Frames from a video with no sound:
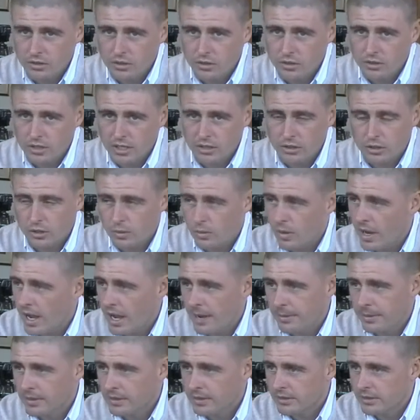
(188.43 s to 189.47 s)
Just, I don't know what
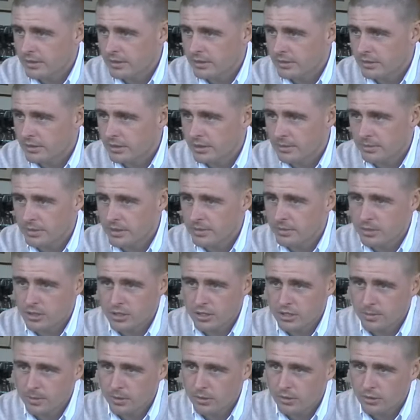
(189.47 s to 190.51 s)
happened. Something must
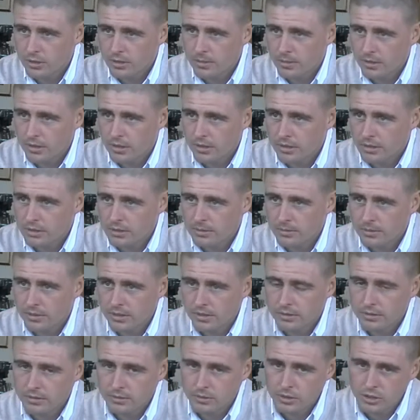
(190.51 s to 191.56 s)
have spooked him or
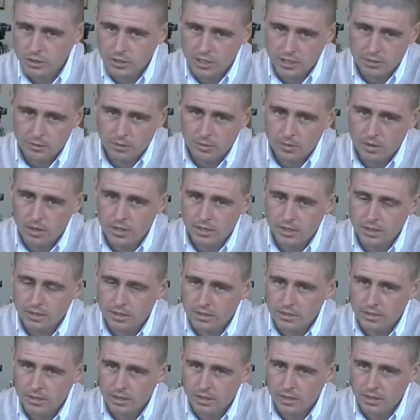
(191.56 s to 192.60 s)
something. Just as we were walking
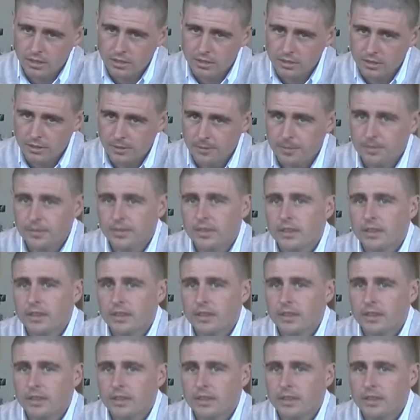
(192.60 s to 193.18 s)
into the stalls,